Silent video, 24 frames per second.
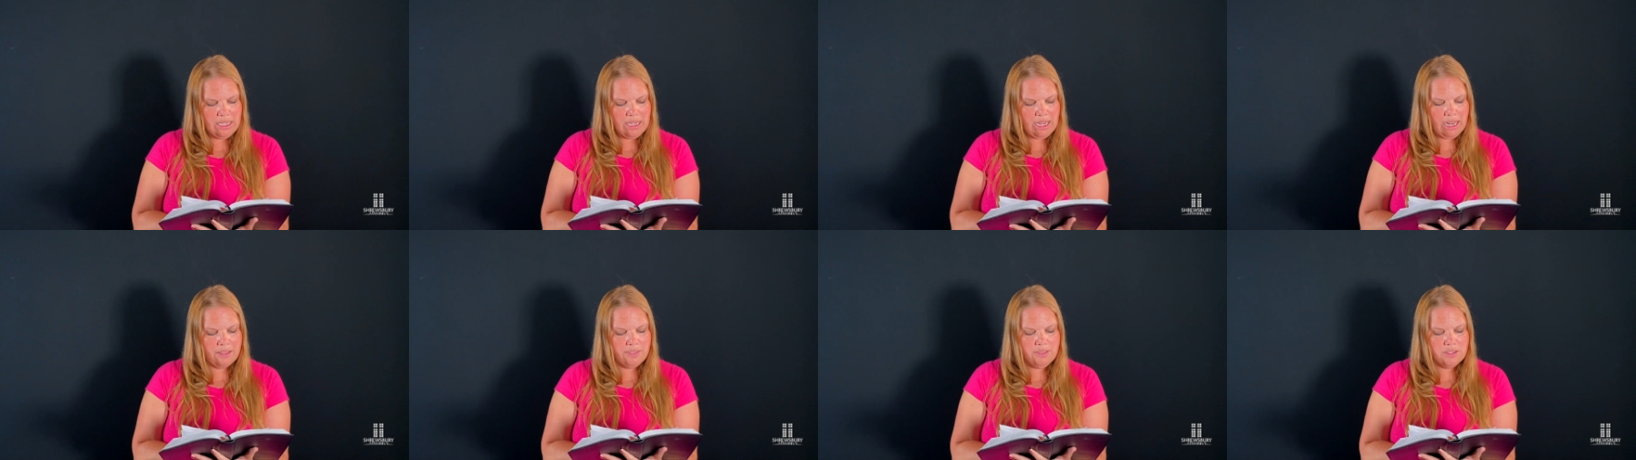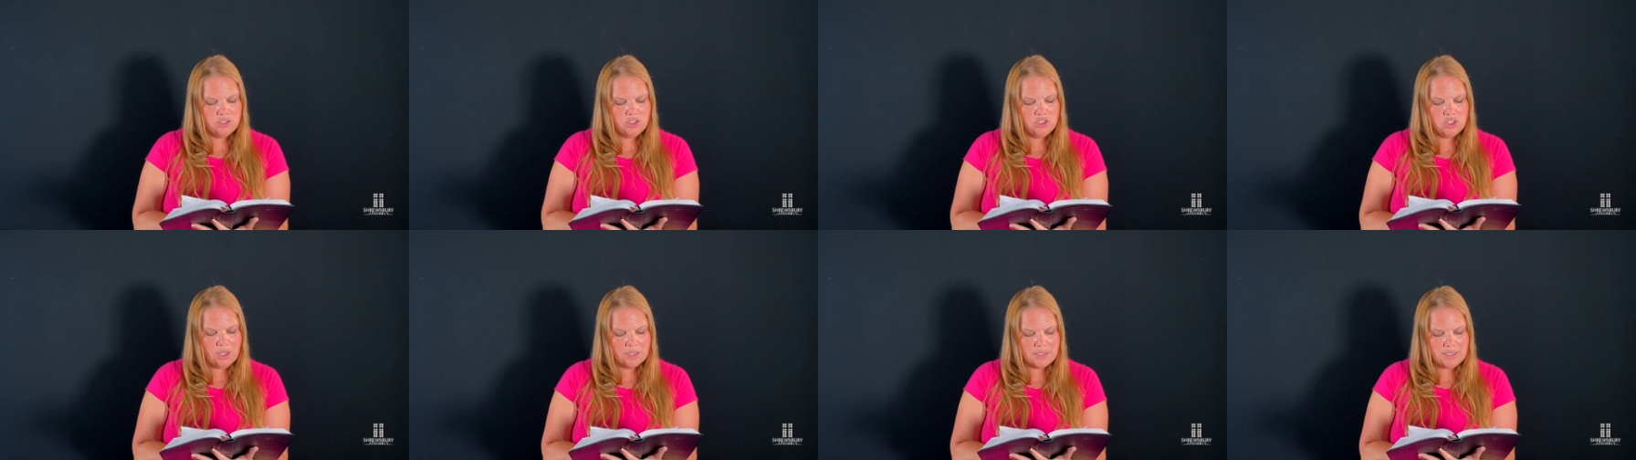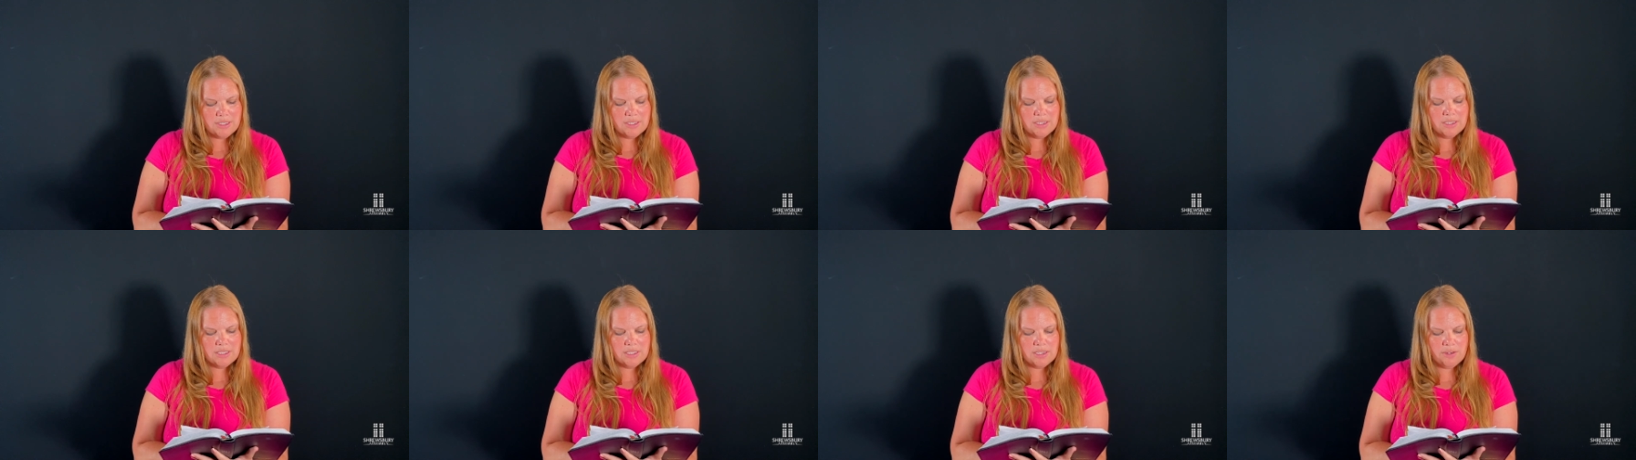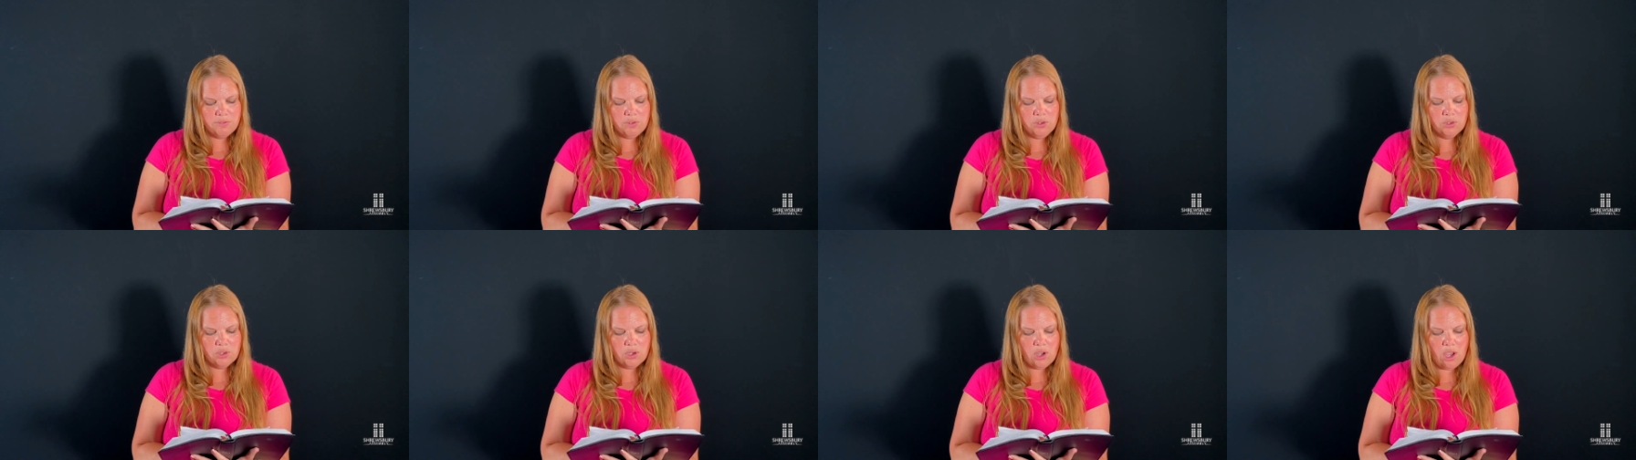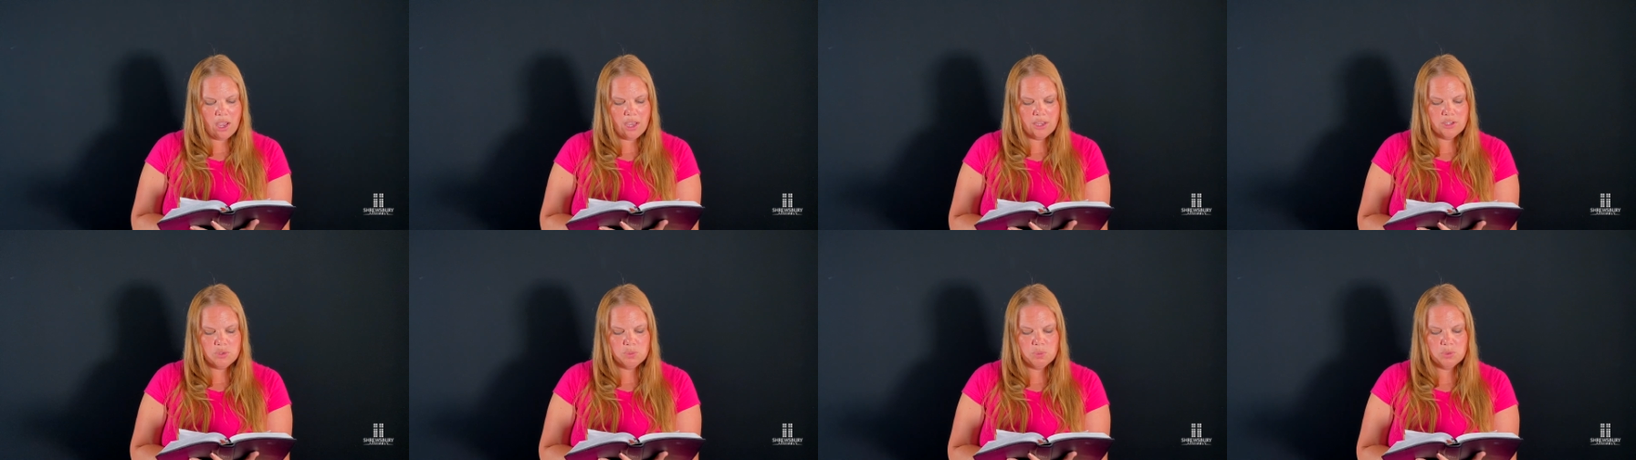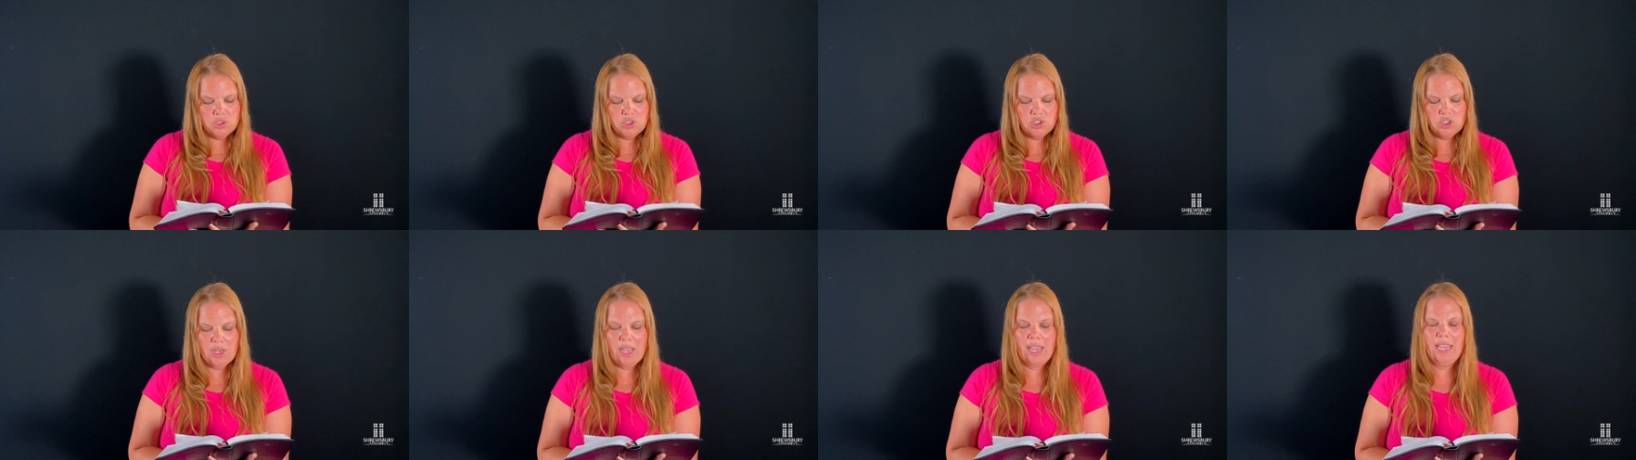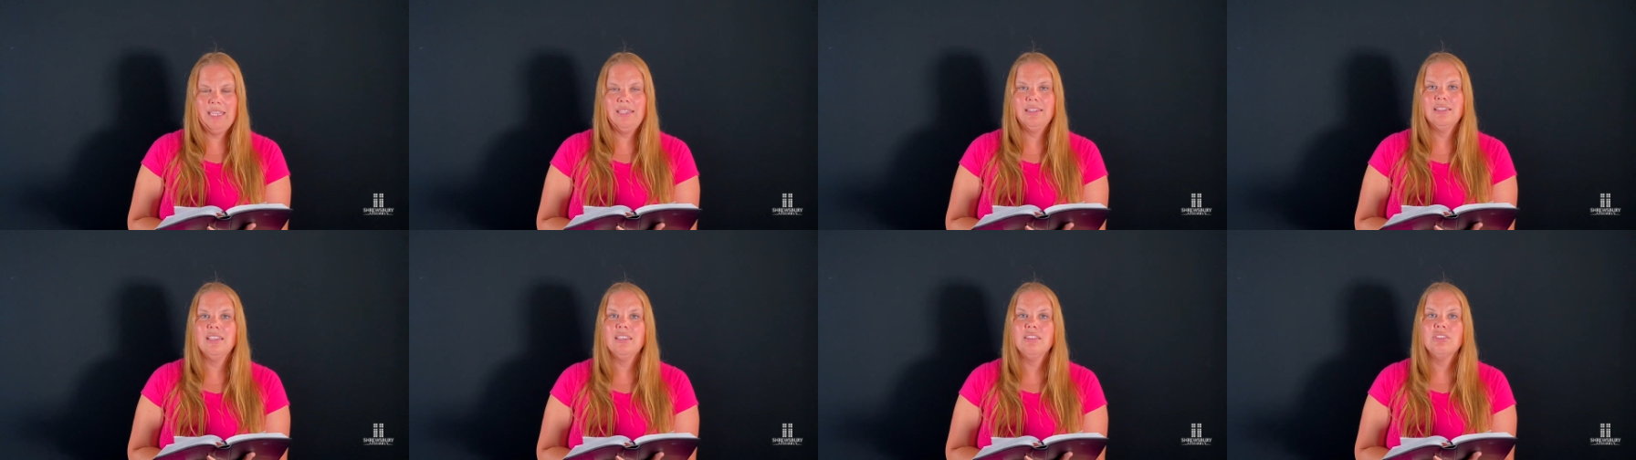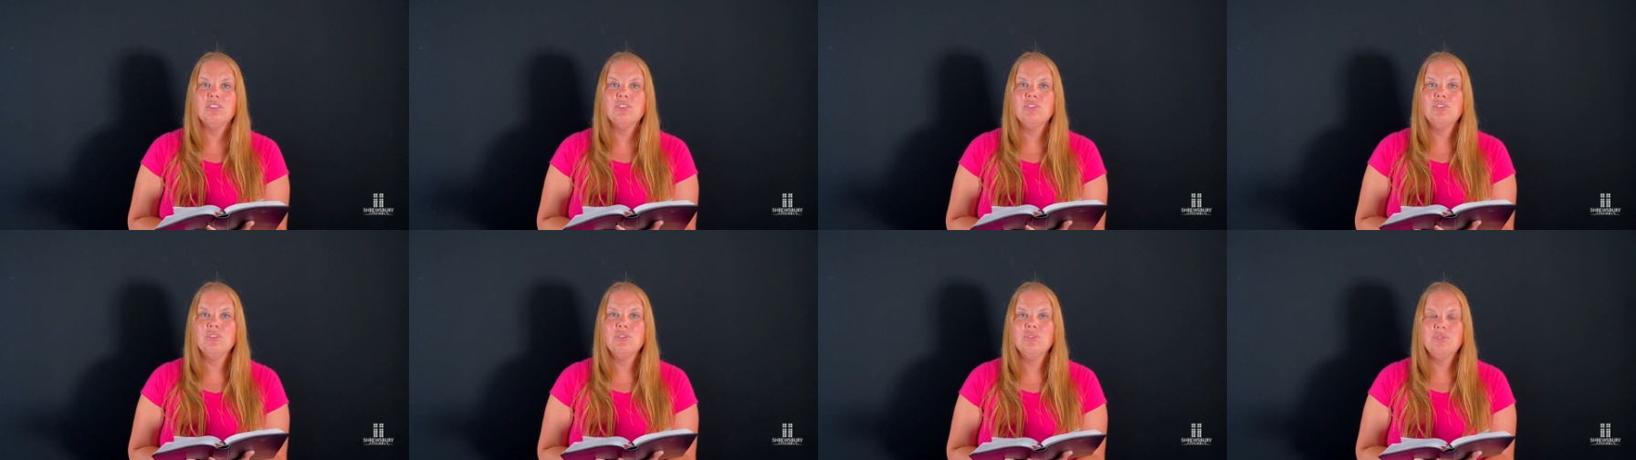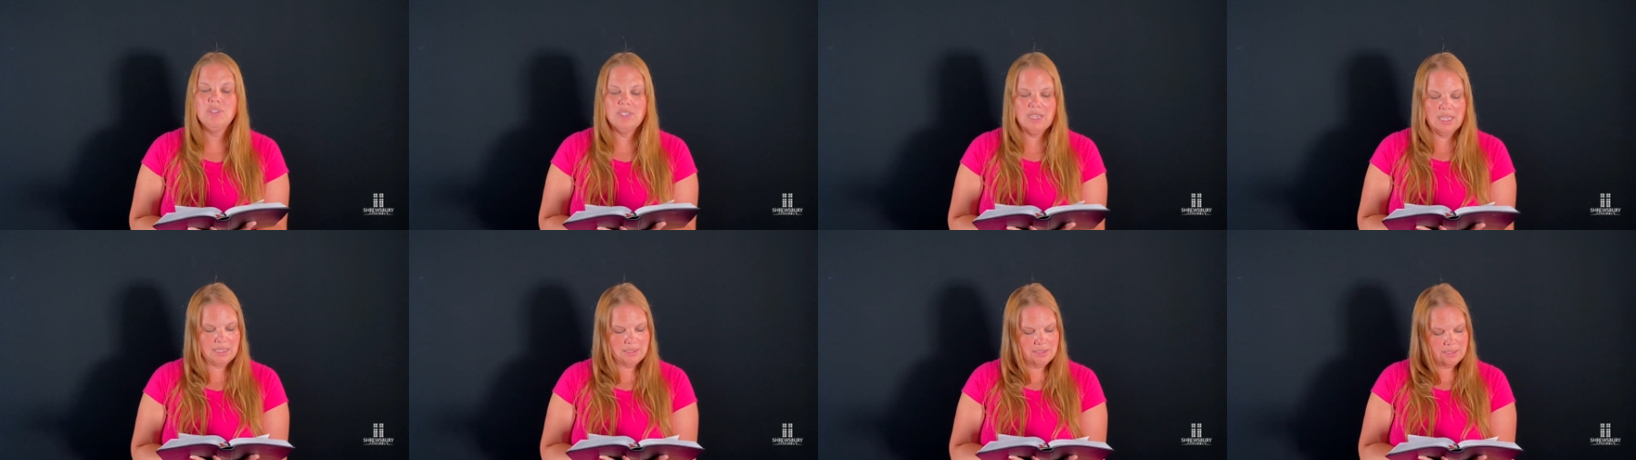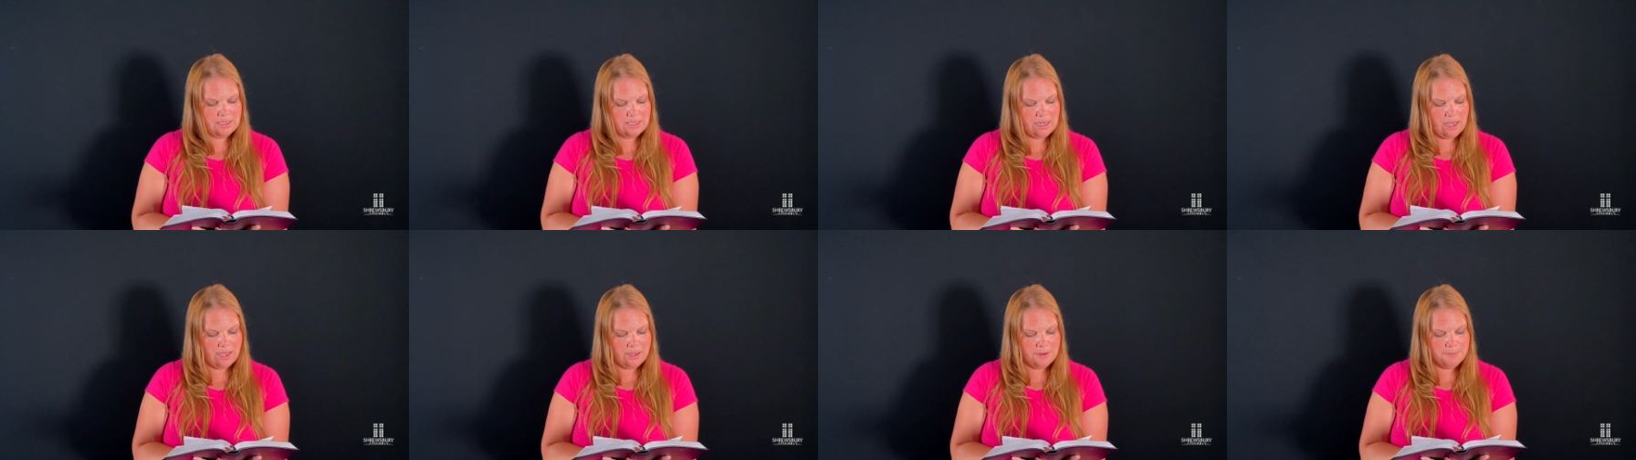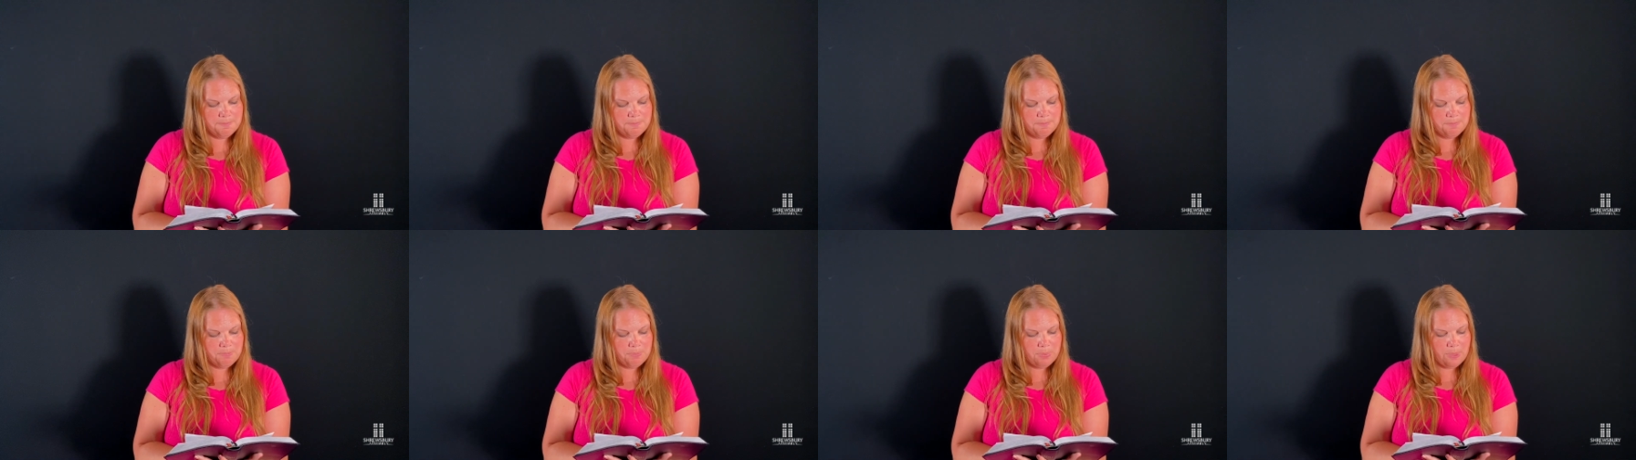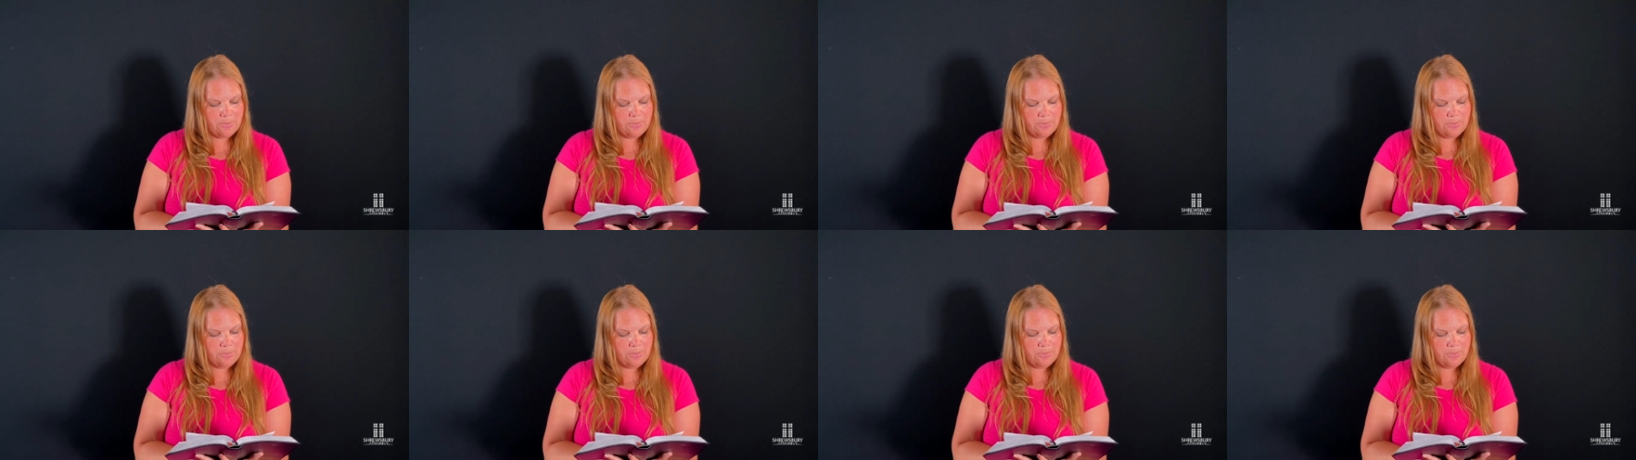and the justice of your cause will shine like the noonday sun.